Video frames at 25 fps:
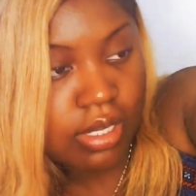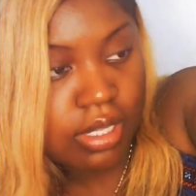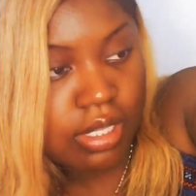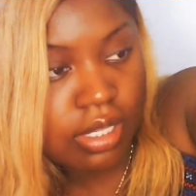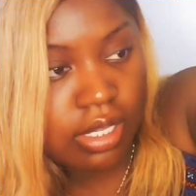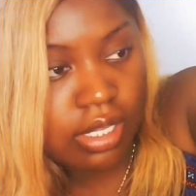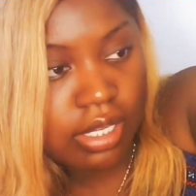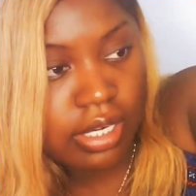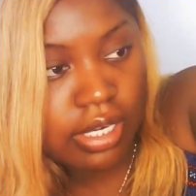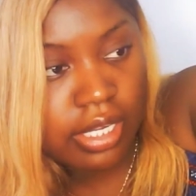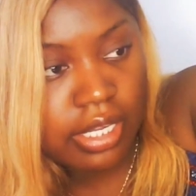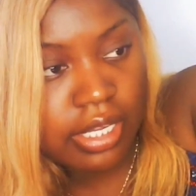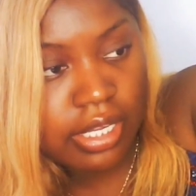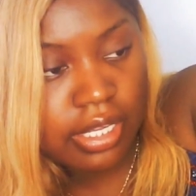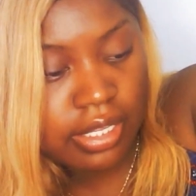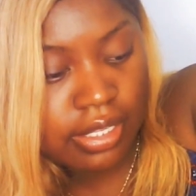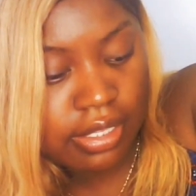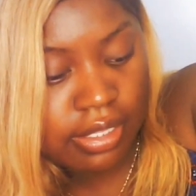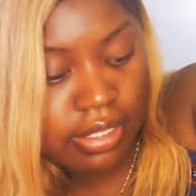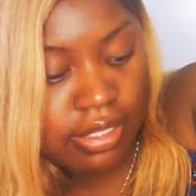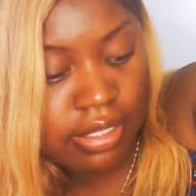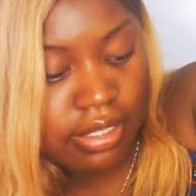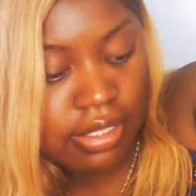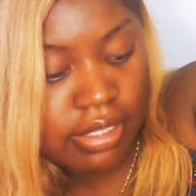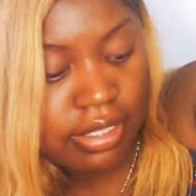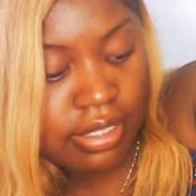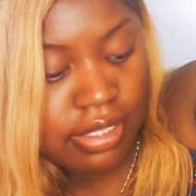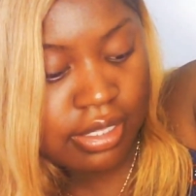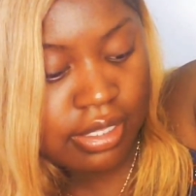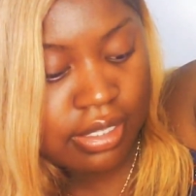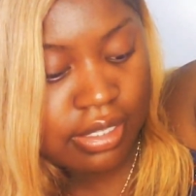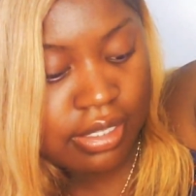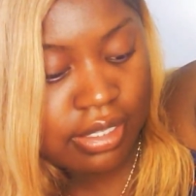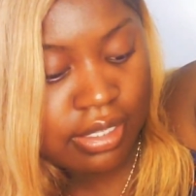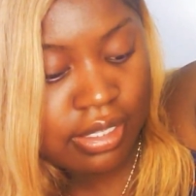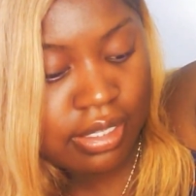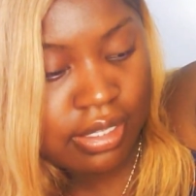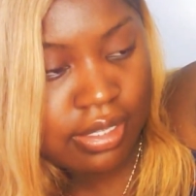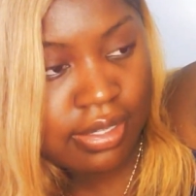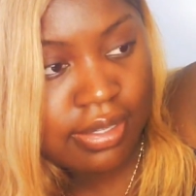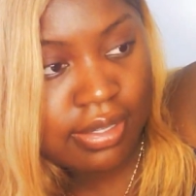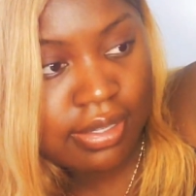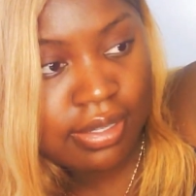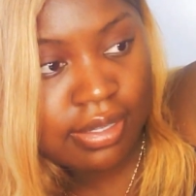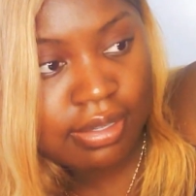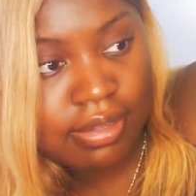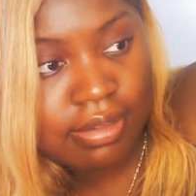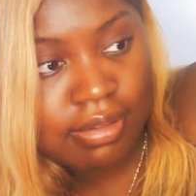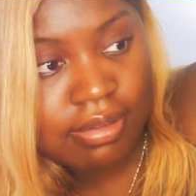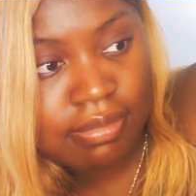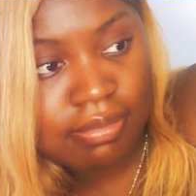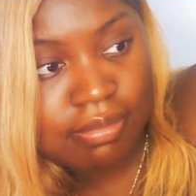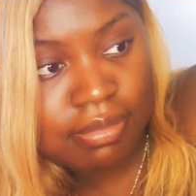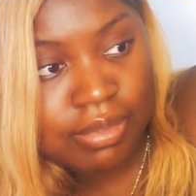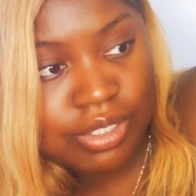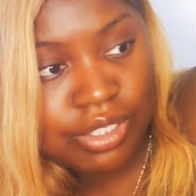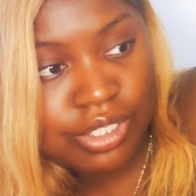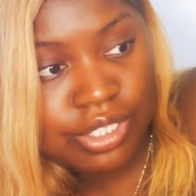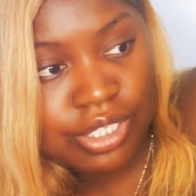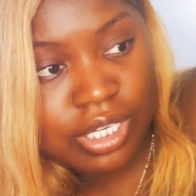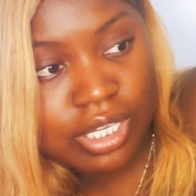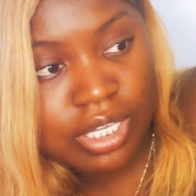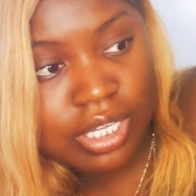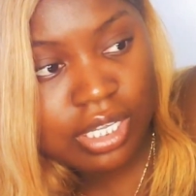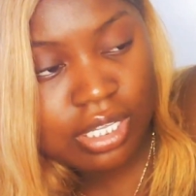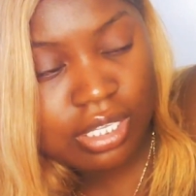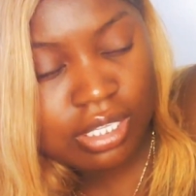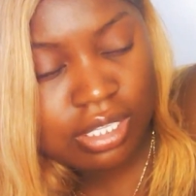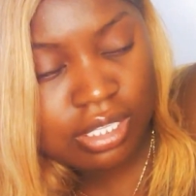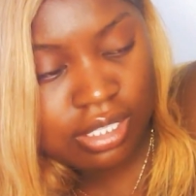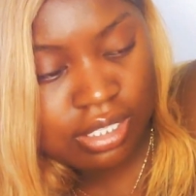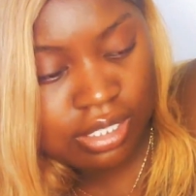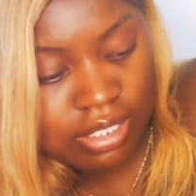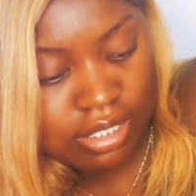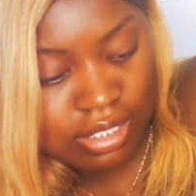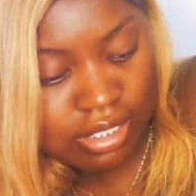Claudia, Michelle,